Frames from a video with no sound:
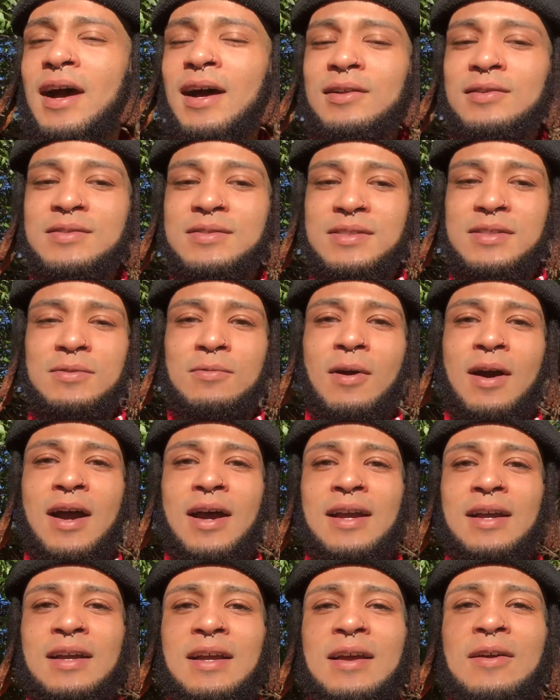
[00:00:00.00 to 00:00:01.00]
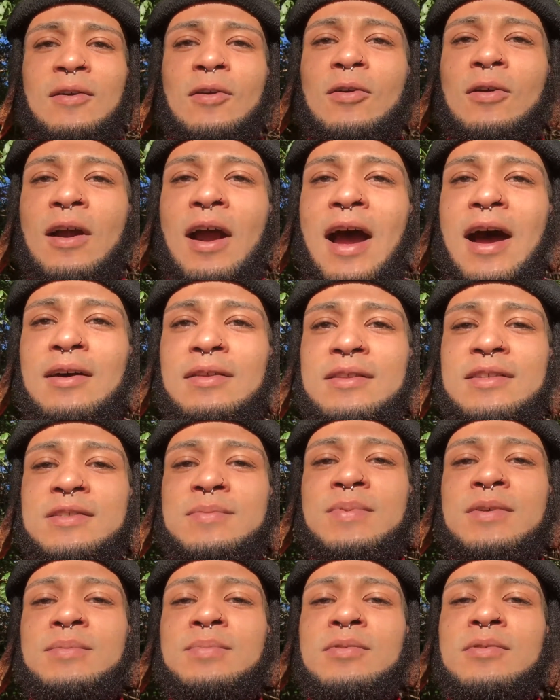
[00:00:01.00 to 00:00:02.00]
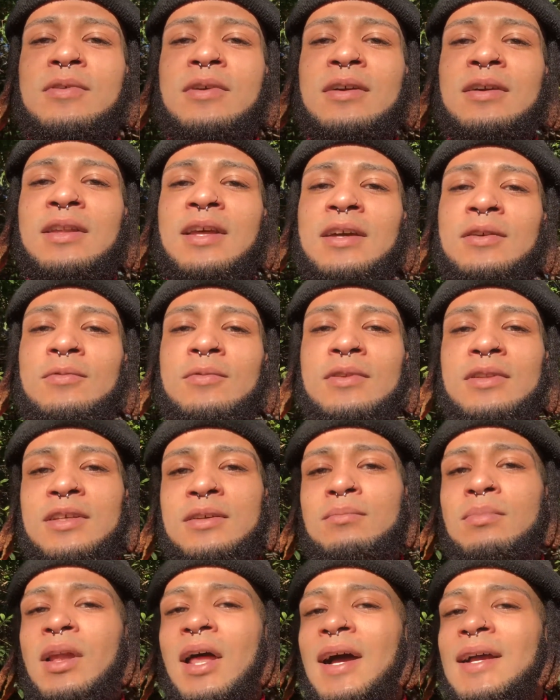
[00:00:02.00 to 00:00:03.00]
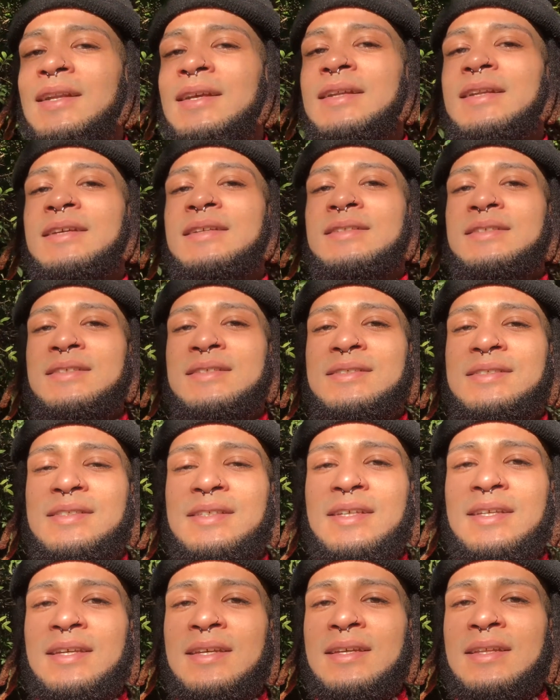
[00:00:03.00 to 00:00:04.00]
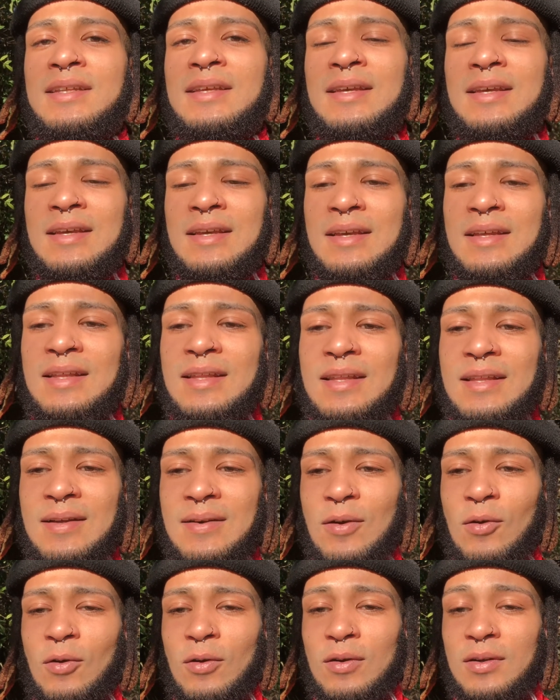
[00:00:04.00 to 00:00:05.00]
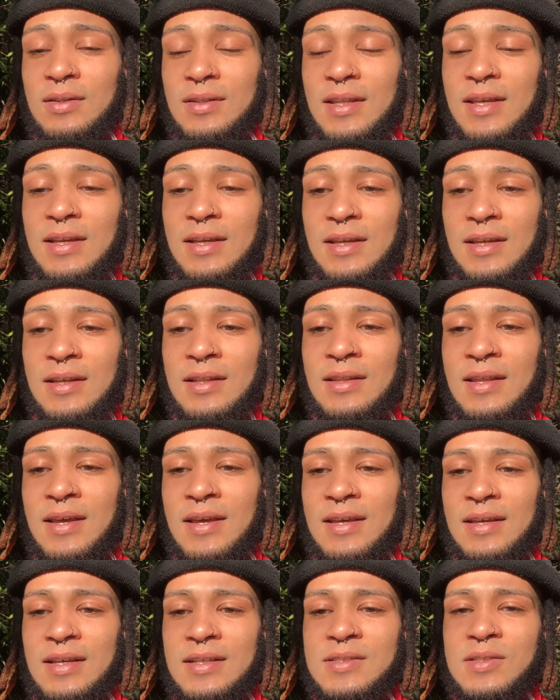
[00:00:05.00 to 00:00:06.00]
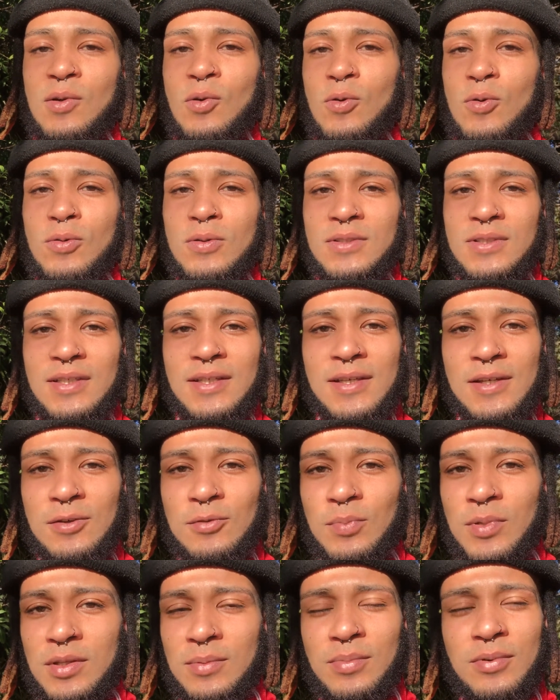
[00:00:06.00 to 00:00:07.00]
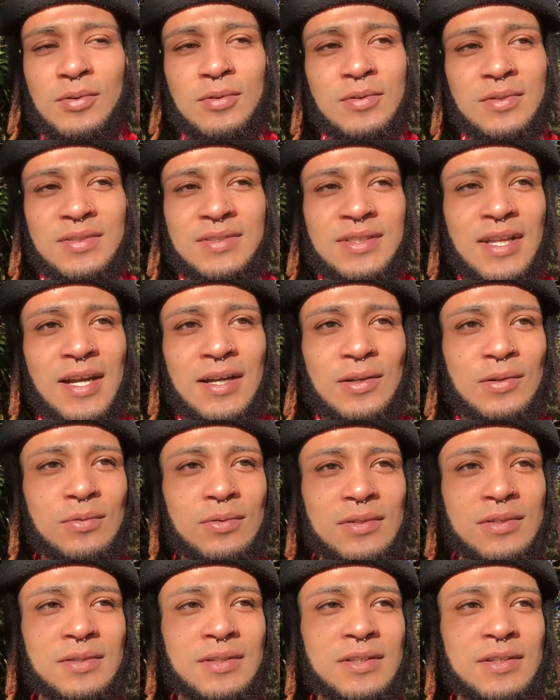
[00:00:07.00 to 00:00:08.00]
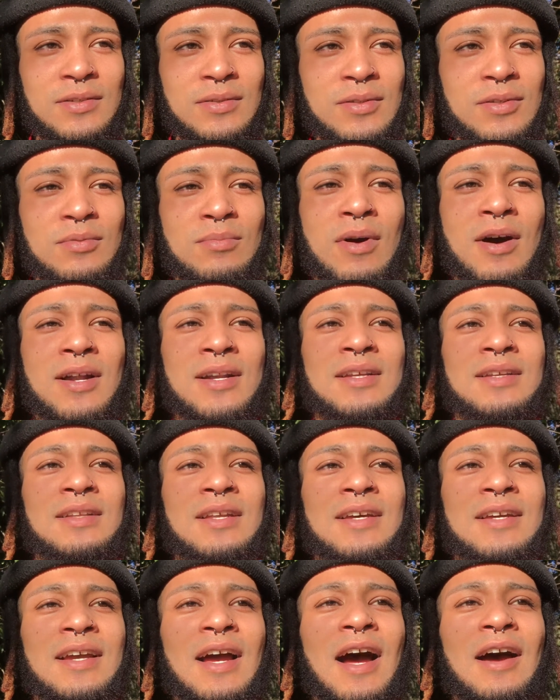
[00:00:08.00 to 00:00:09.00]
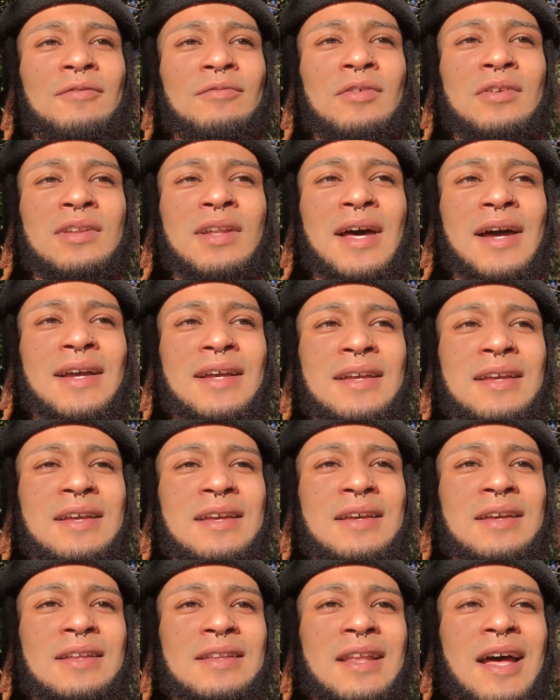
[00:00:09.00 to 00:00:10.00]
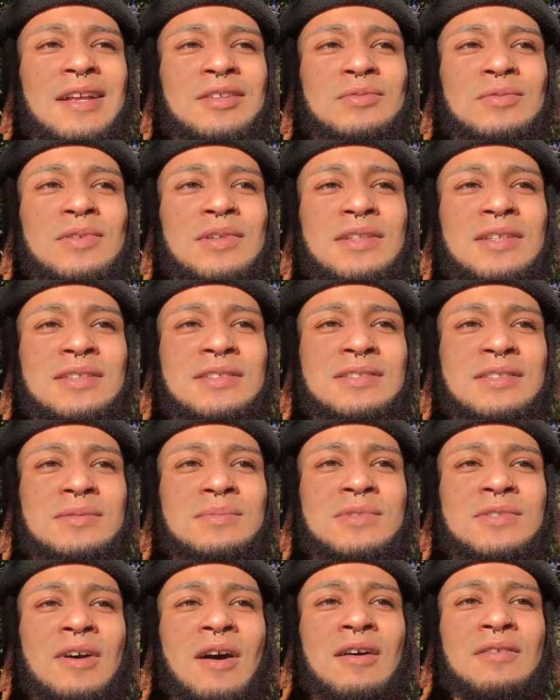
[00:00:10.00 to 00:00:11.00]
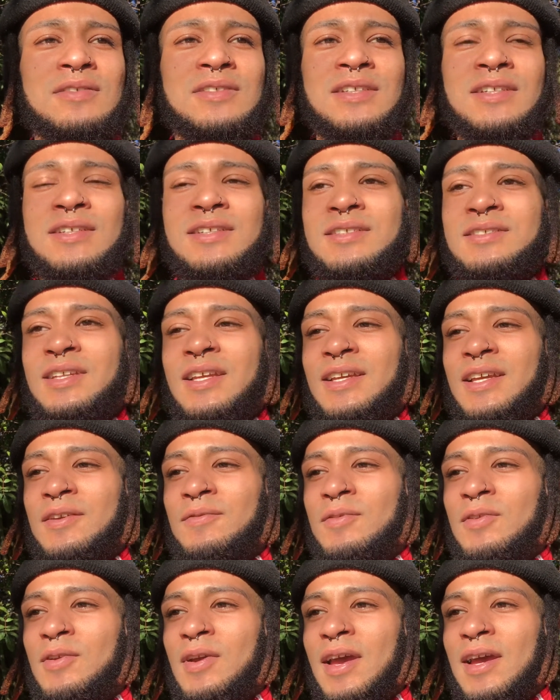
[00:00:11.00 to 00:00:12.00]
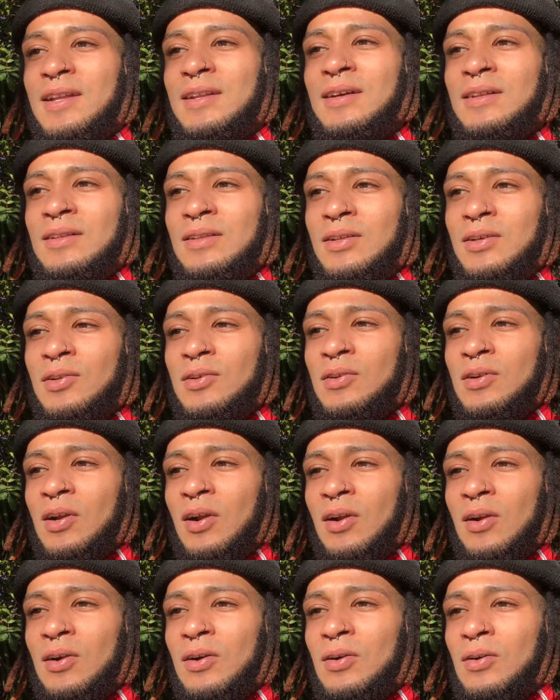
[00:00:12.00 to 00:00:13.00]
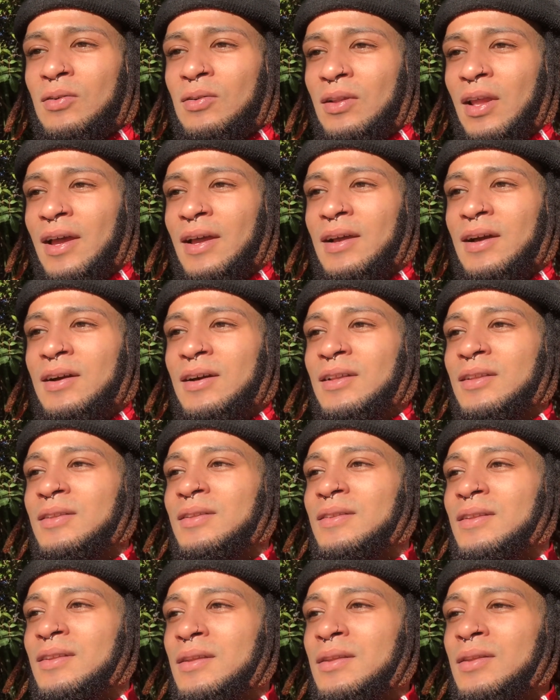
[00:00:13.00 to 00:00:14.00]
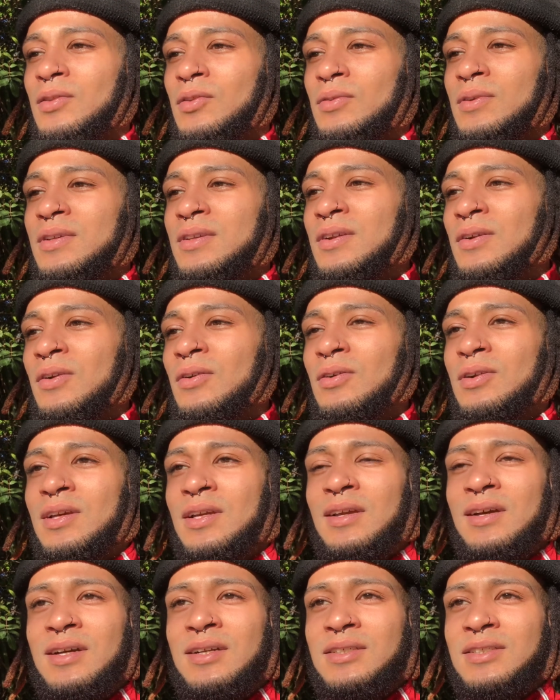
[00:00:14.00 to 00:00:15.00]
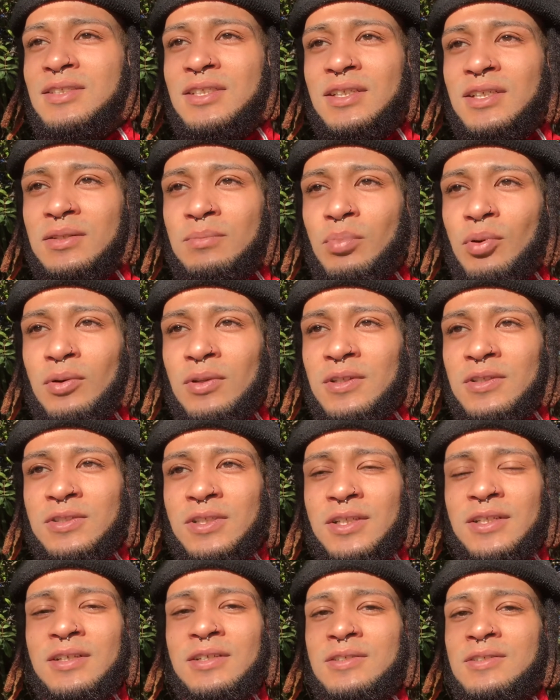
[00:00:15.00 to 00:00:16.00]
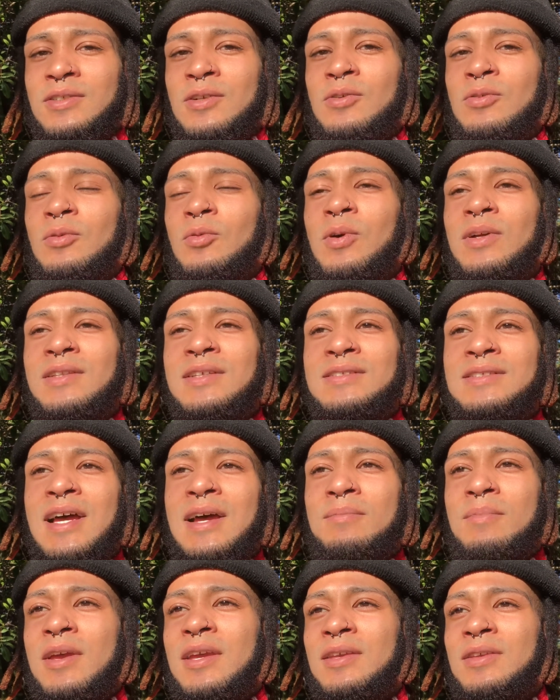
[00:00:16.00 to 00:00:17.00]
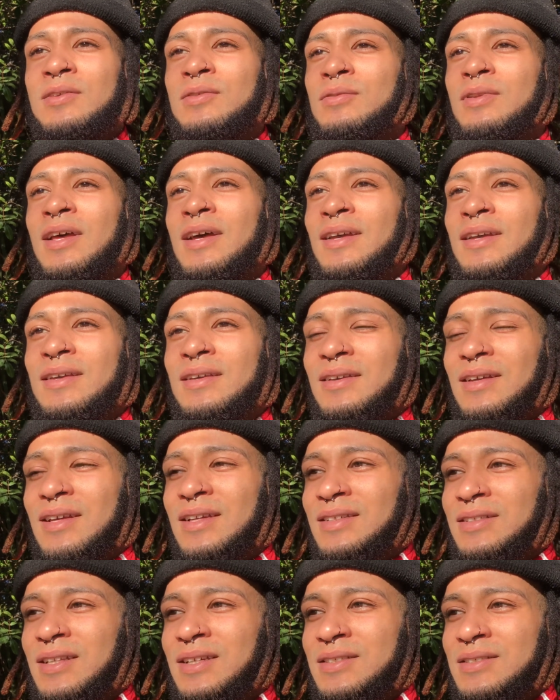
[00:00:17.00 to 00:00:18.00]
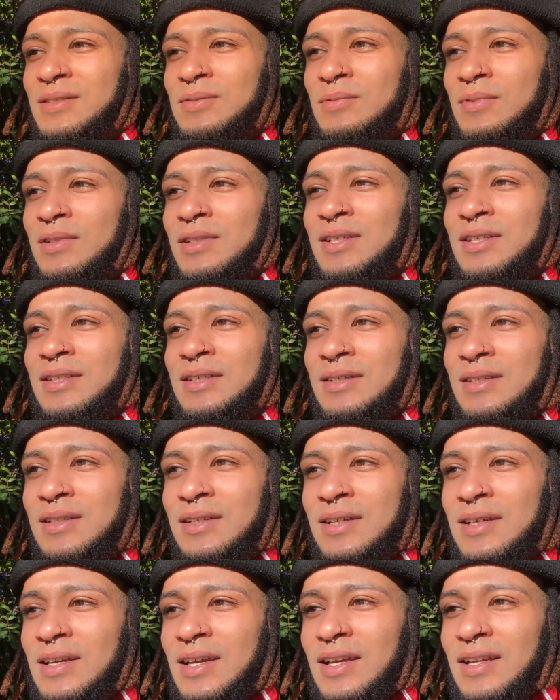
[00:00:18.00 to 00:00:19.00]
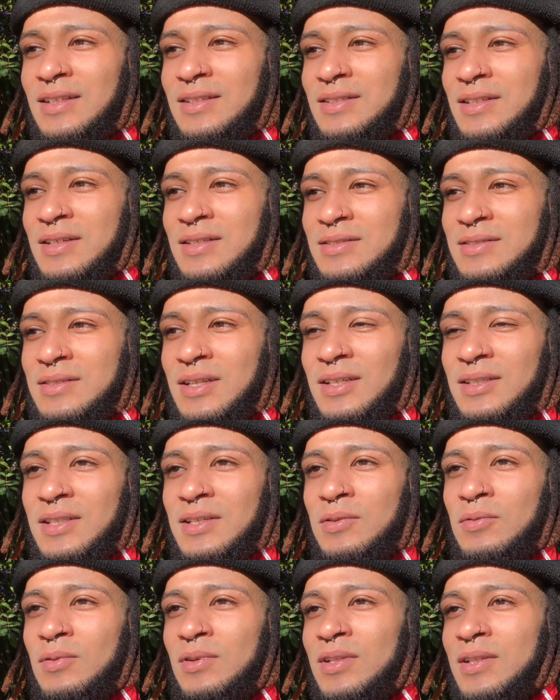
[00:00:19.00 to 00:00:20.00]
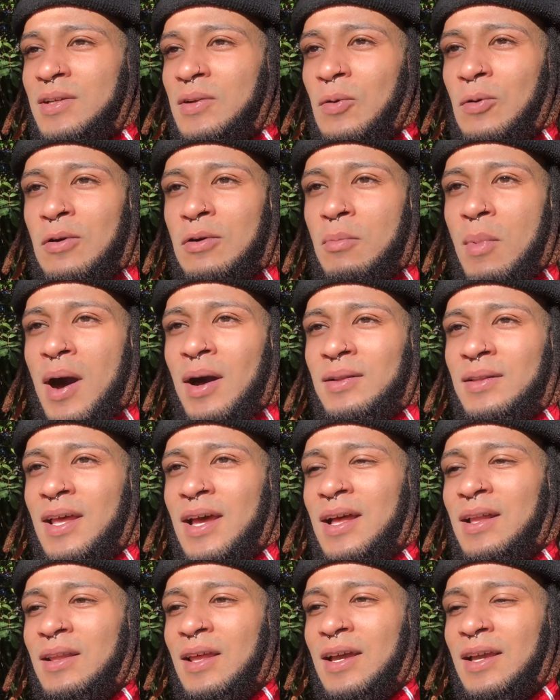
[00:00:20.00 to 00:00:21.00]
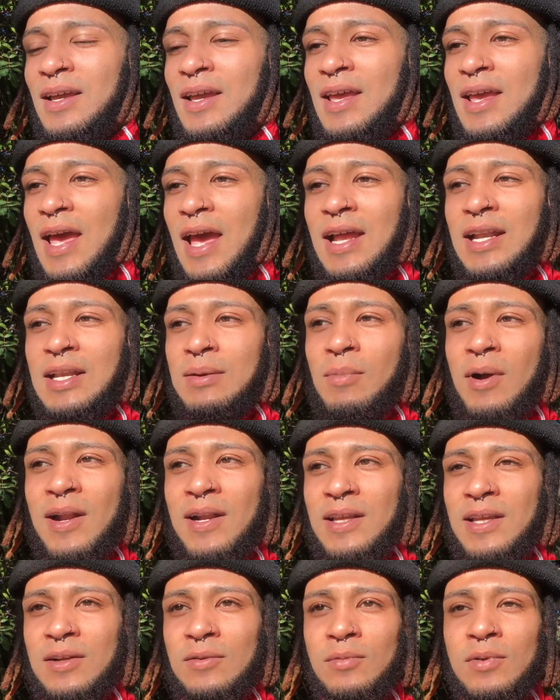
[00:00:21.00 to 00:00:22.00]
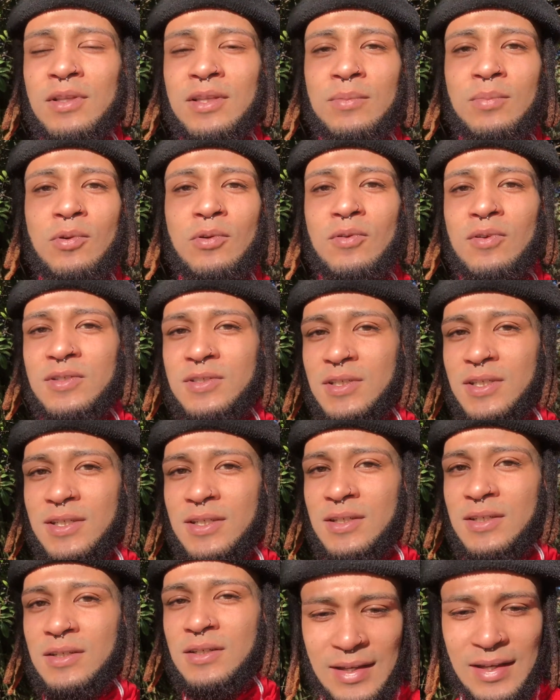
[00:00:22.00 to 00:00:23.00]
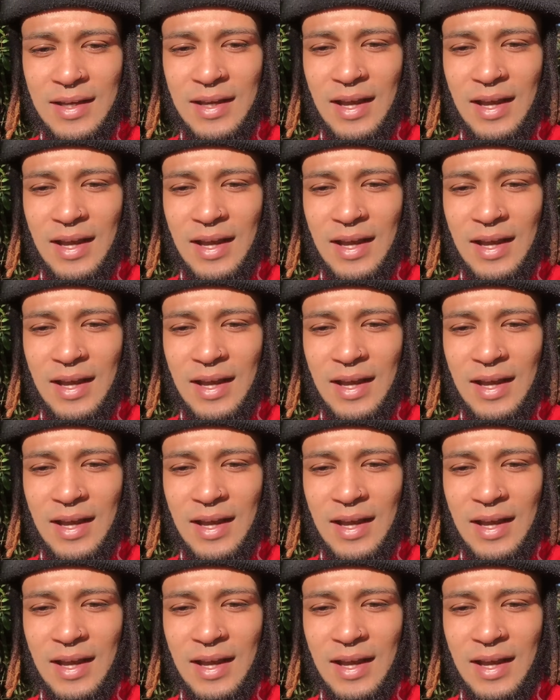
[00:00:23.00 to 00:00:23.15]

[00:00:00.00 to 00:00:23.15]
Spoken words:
I don't see why or how these people are like really blinded into seeing or thinking that it's cool to kill people. It's not cool to kill nobody. Like, I feel like that's really some soft shit, because like if you hand a little girl, like a 3-year-old, a gun, she can pull the trigger. So what does that make you? Like, it doesn't really, there's nothing really cool about that. Like, anybody can really pull a trigger.